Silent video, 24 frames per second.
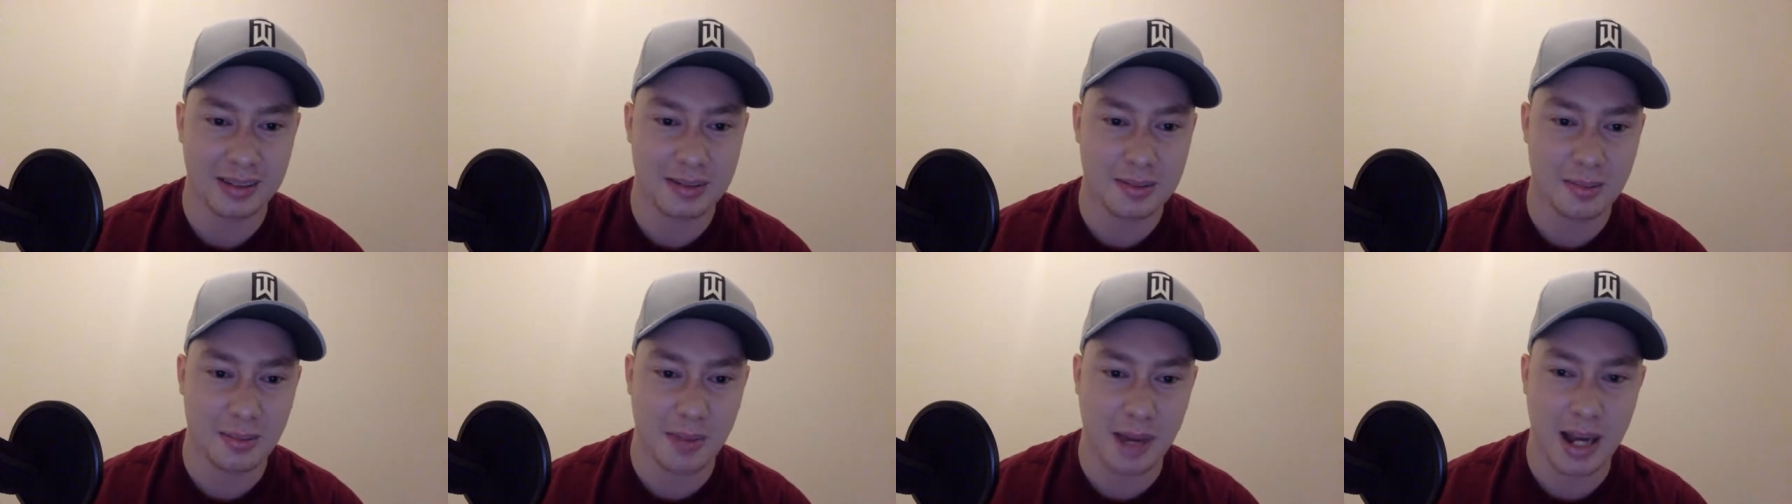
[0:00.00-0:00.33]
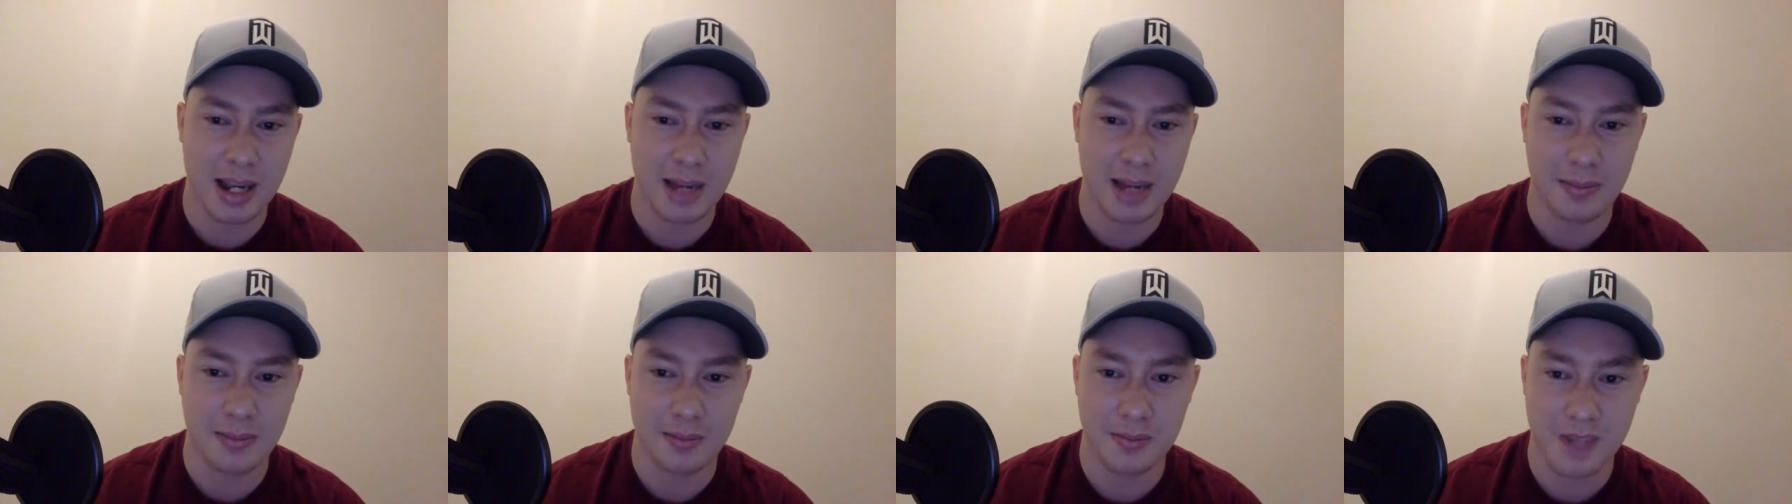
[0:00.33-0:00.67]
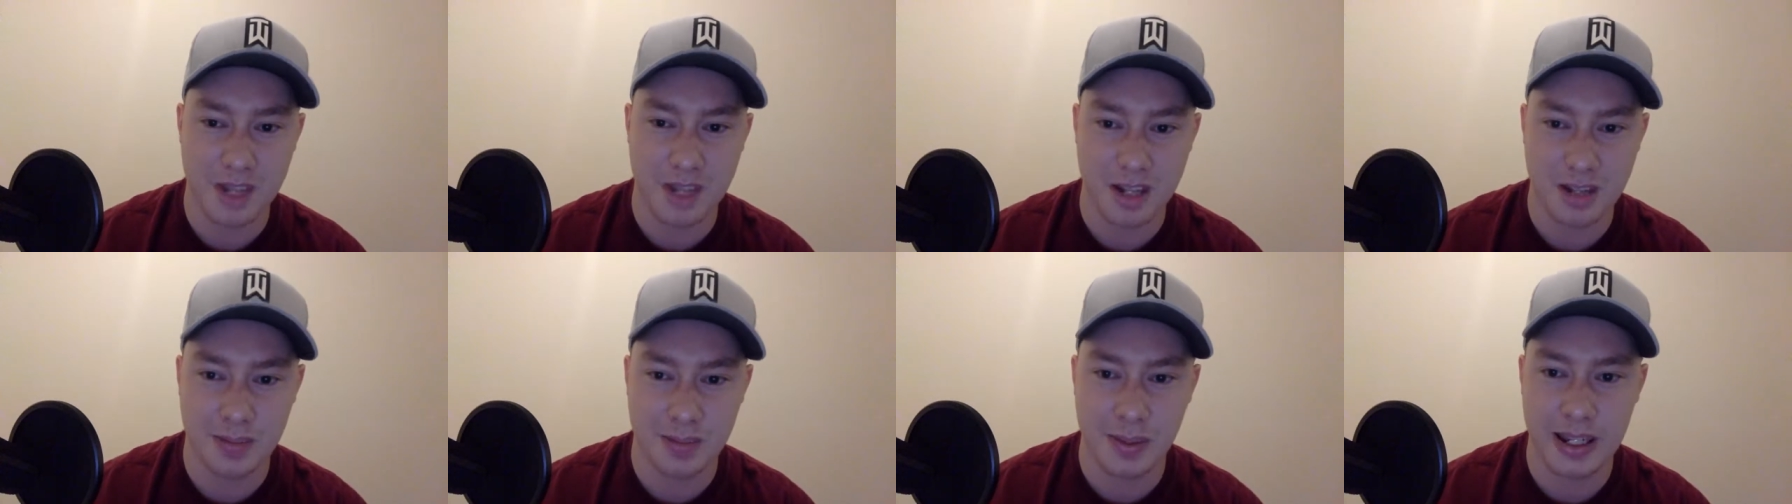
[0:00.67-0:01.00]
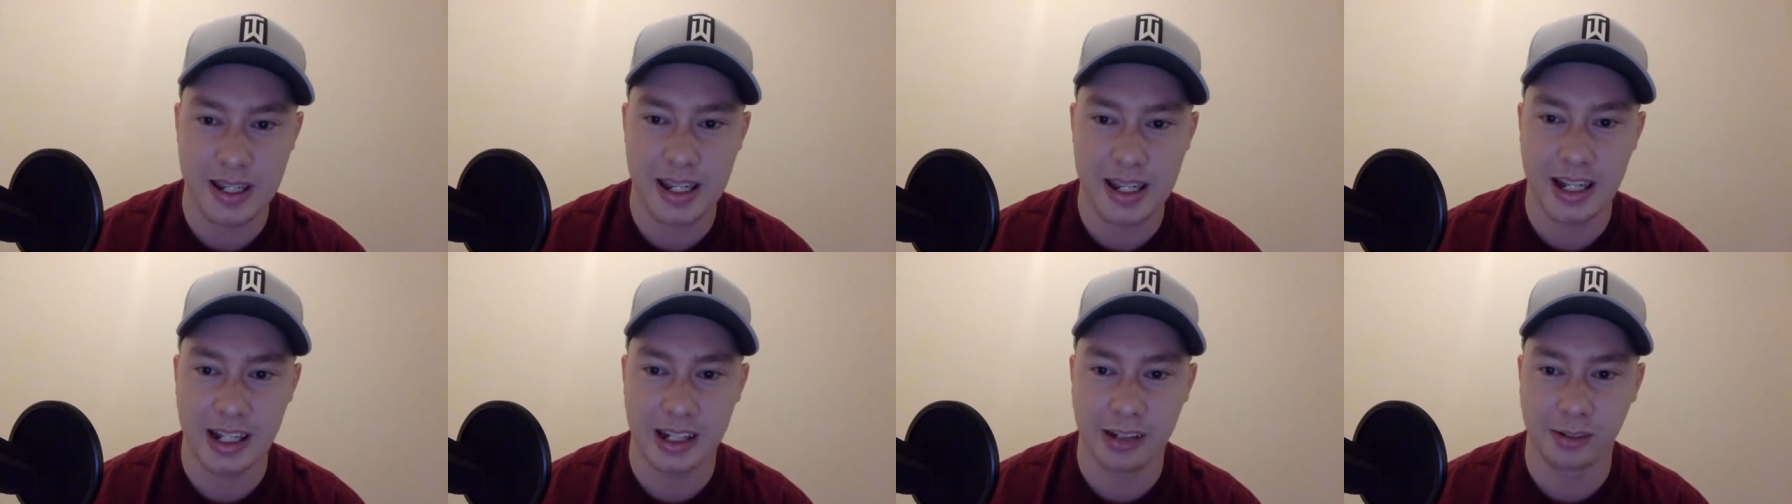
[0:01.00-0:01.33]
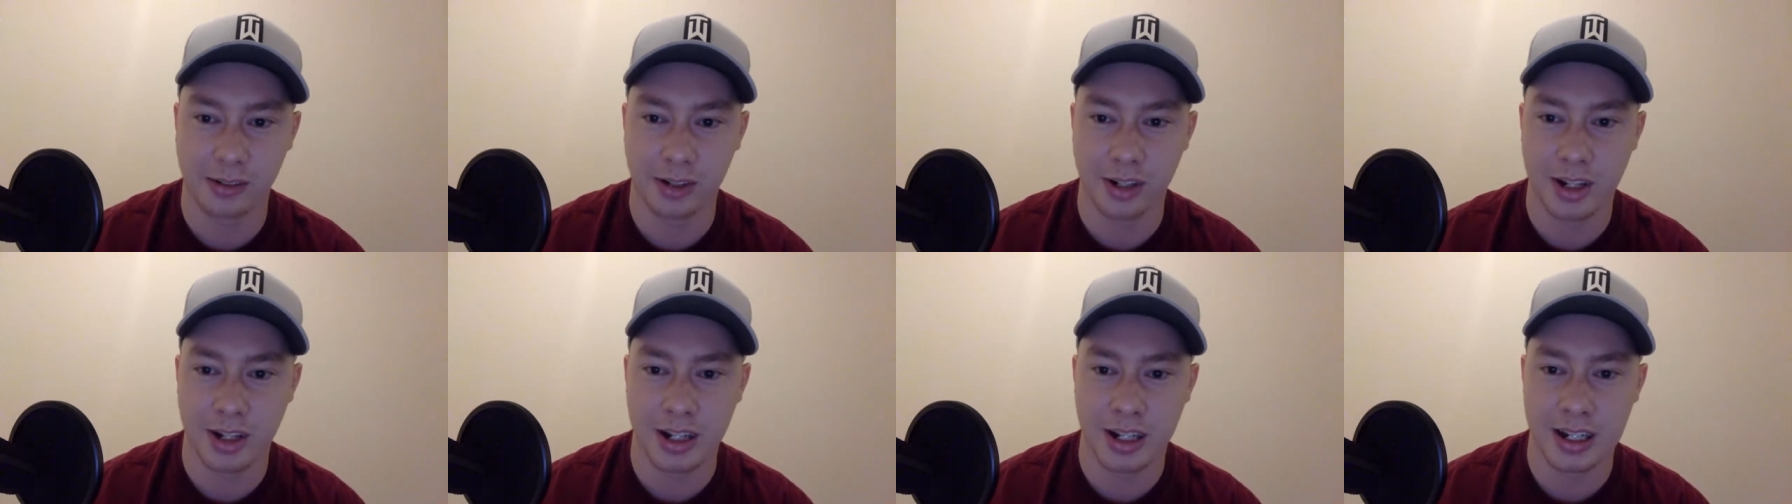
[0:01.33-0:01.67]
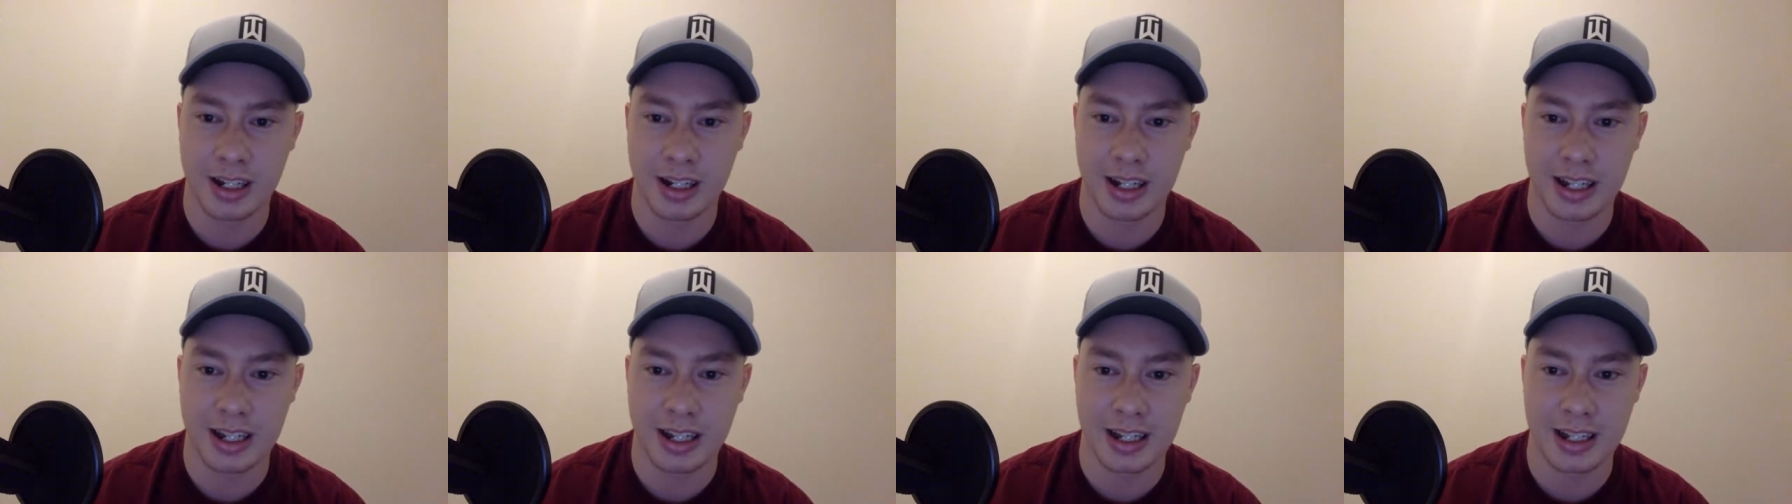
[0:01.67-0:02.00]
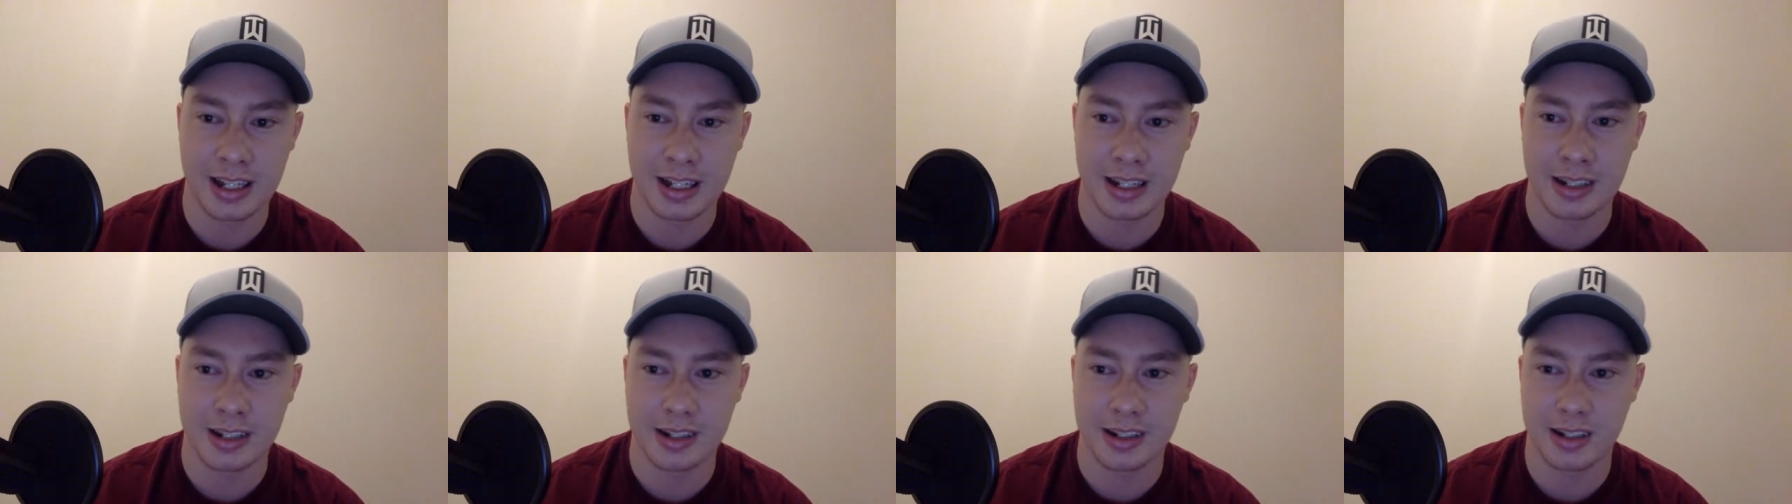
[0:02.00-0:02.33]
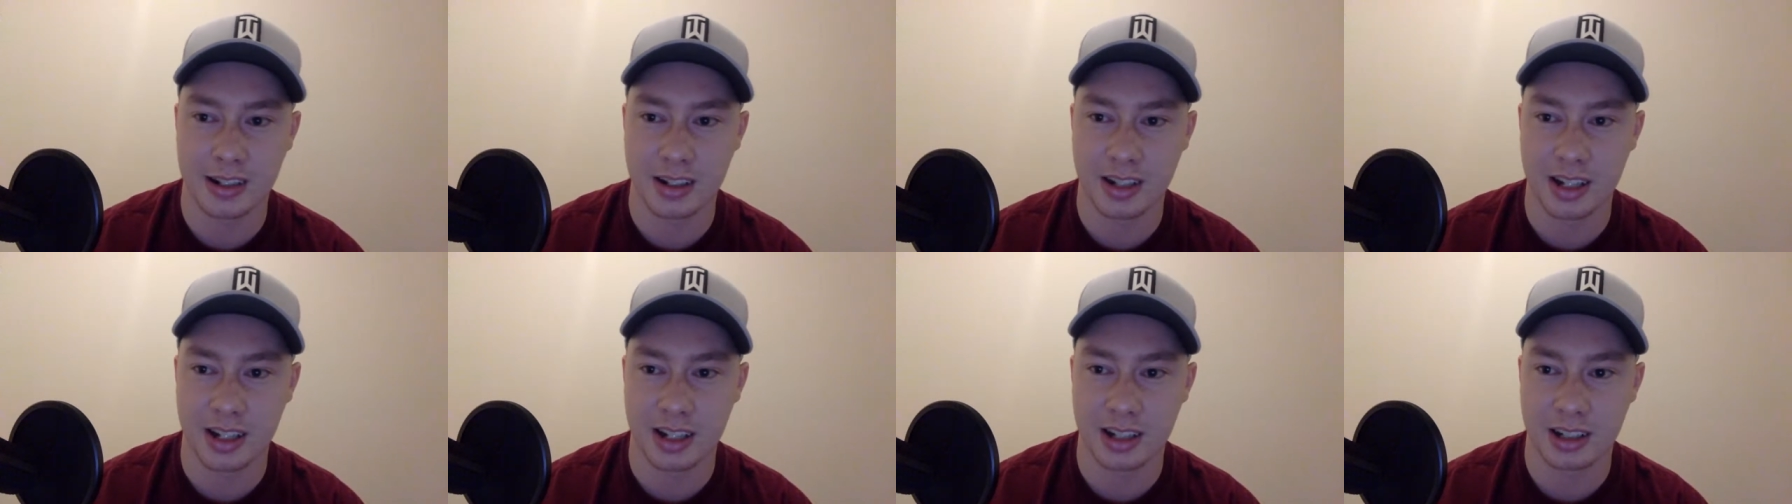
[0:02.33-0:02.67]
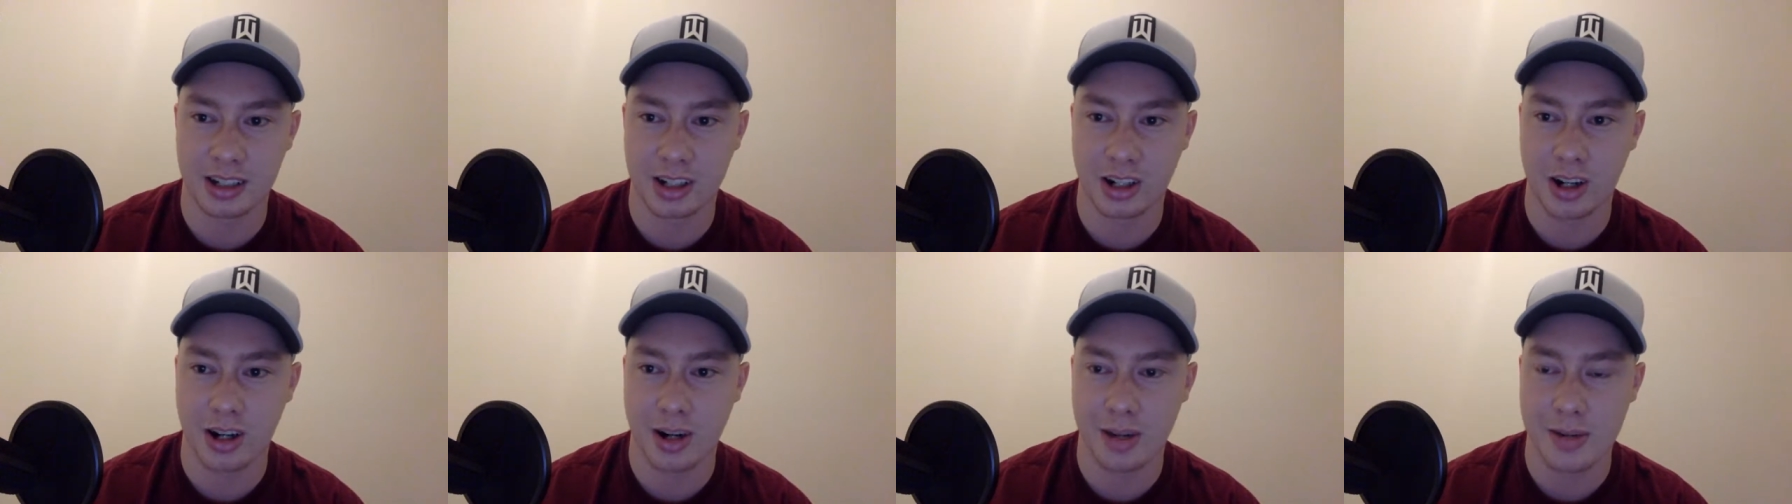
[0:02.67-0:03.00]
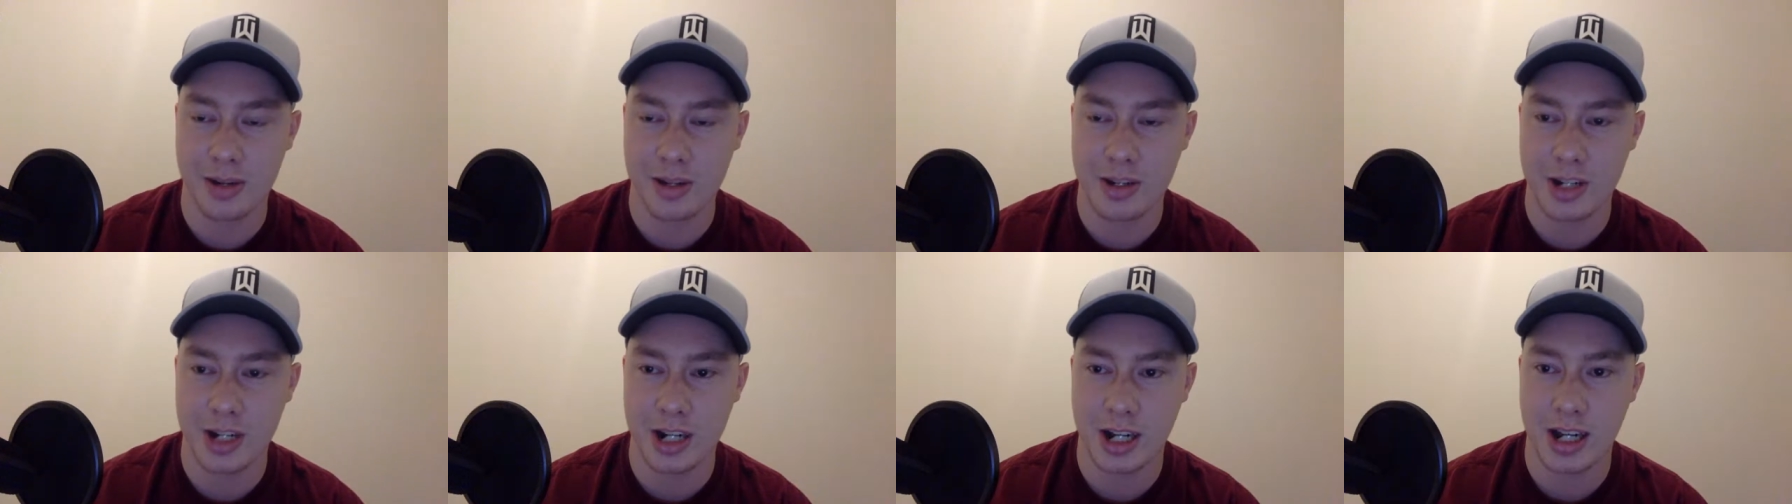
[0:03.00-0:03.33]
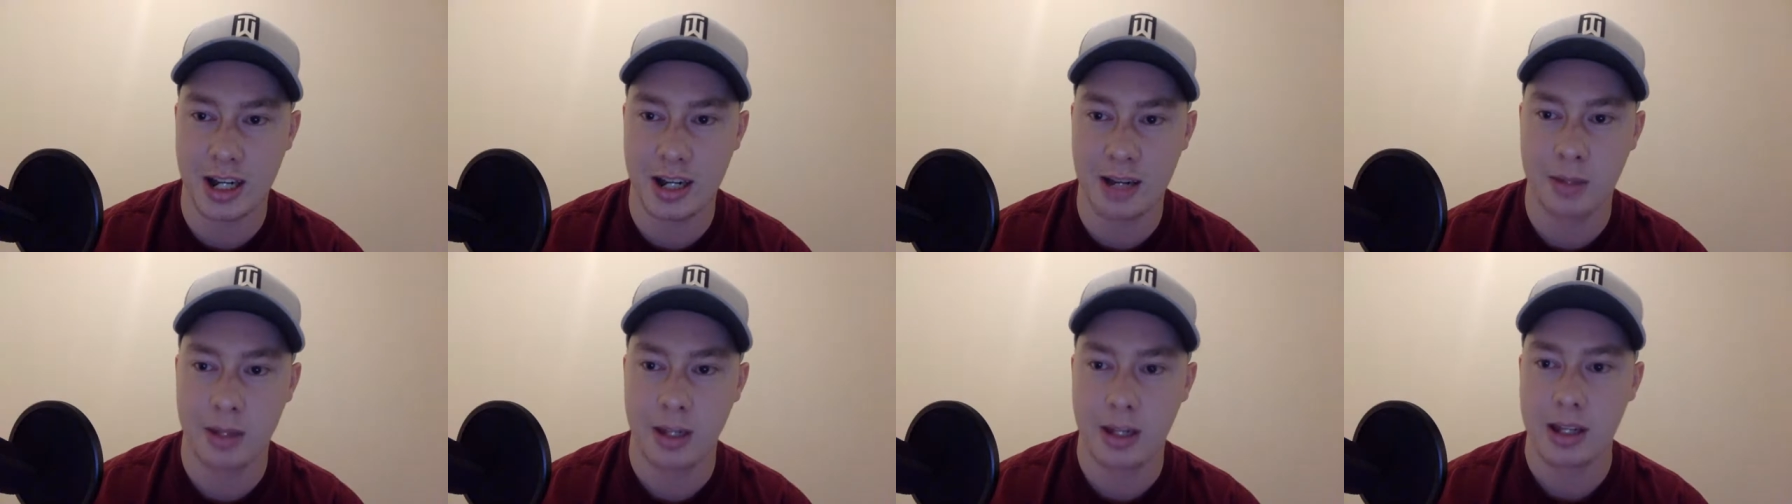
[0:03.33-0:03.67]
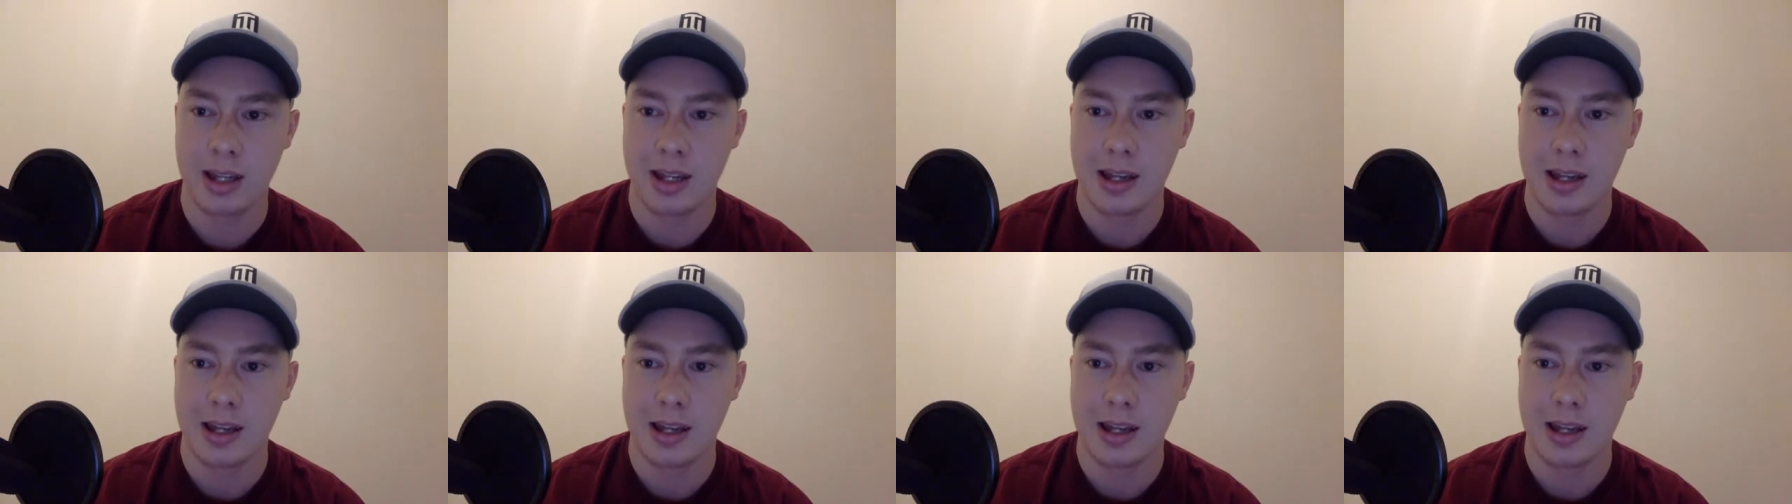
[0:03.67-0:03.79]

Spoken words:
might just be getting run in garbage time.